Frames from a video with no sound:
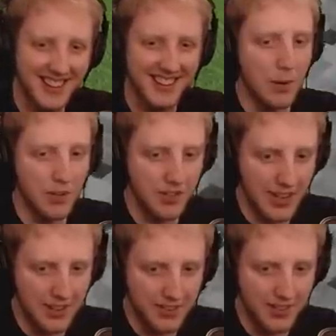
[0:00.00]
How was the
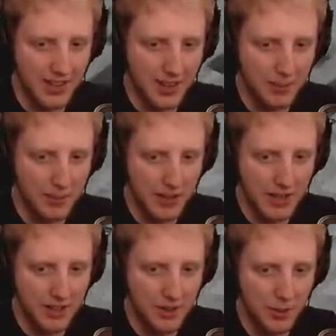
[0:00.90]
last time
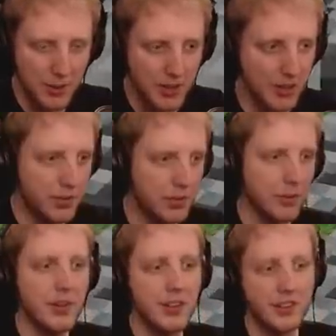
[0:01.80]
day in your work? It was
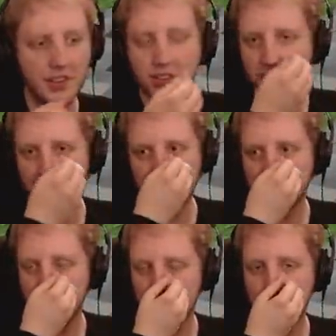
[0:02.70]
surreal because it
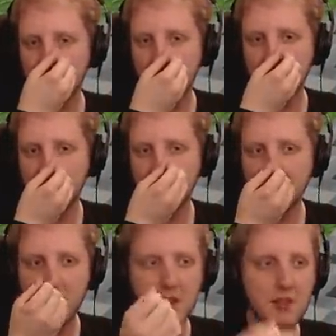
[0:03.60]
didn't...
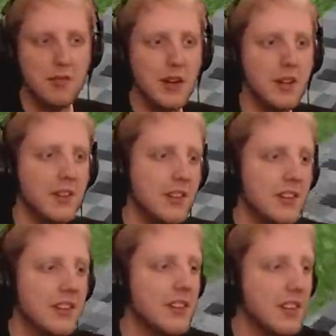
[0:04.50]
It, it felt
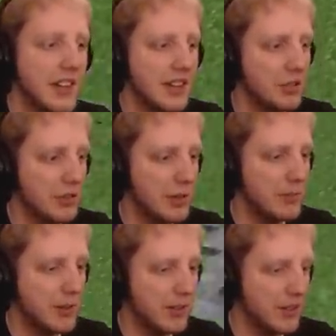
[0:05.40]
like a
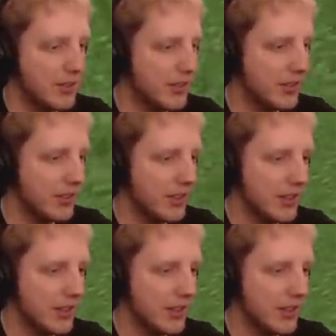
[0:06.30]
dream because...